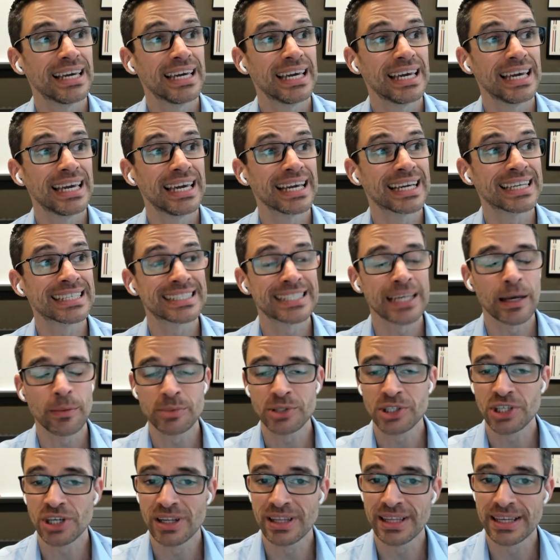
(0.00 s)

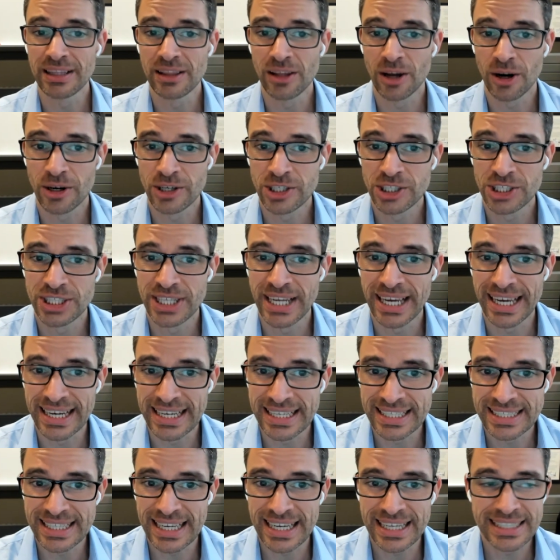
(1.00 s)
exceptionally large data
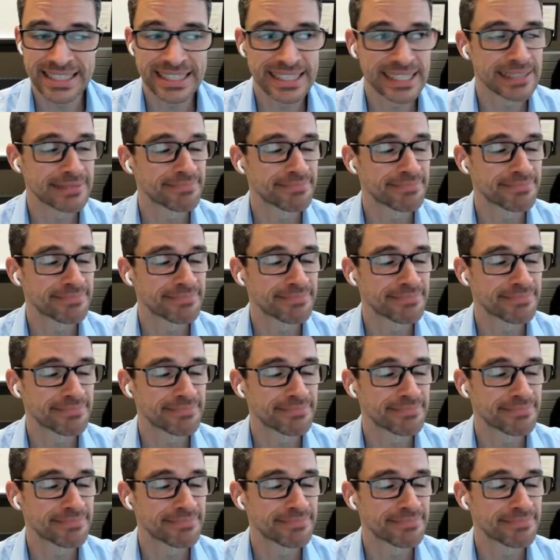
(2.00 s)
sets